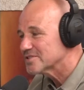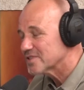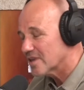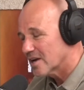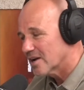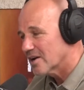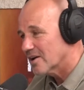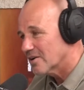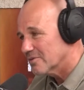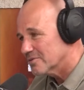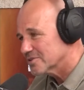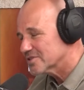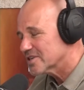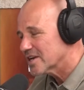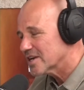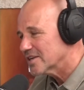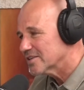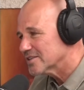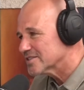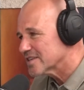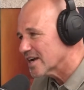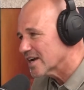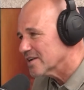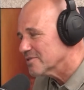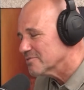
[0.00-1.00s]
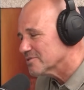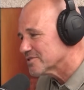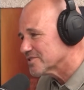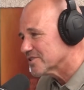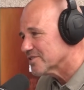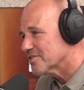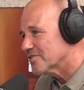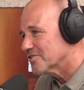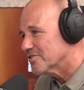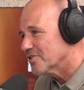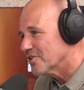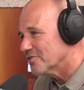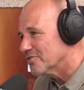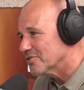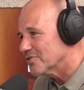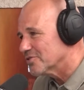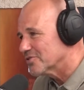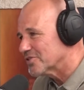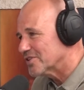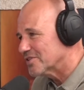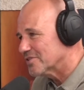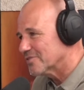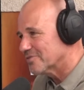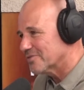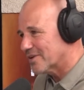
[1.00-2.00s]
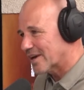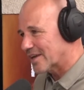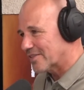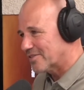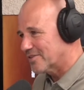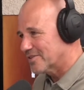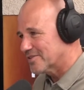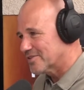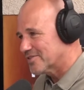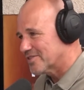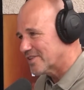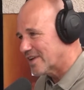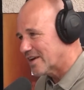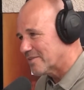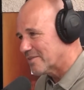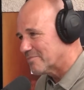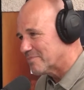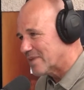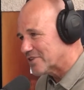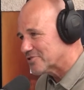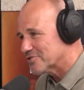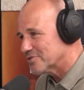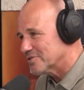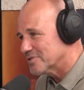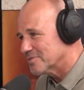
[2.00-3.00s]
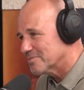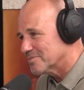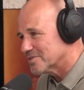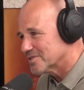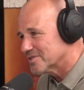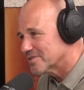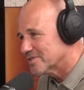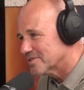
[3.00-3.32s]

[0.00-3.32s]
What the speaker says: I was going to say, was it the novelty, the fact that mushrooms?